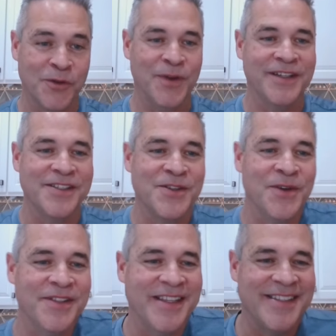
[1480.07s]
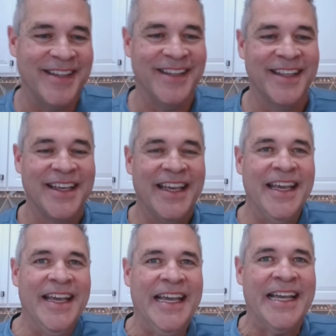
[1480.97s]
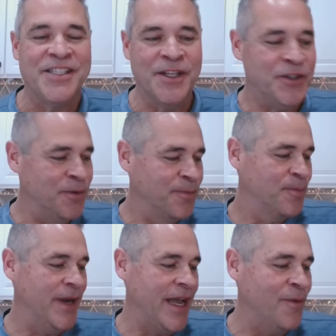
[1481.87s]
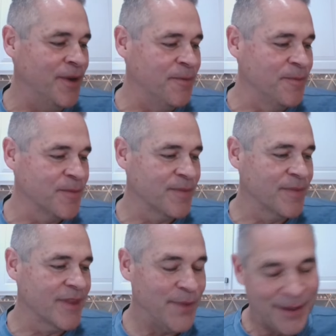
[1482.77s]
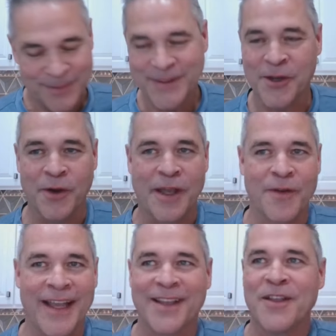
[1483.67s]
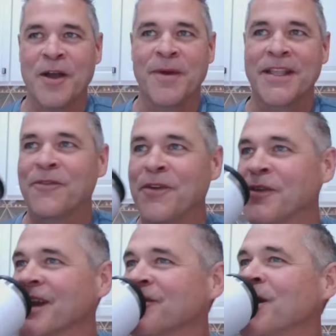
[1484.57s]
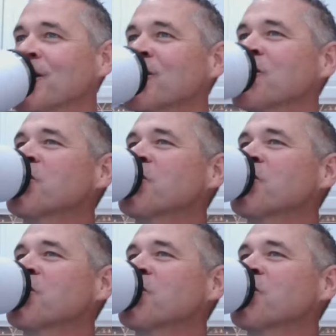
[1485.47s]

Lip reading: dorsiflexion, so it's an issue. But I would Yeah, I can talk about that forever. But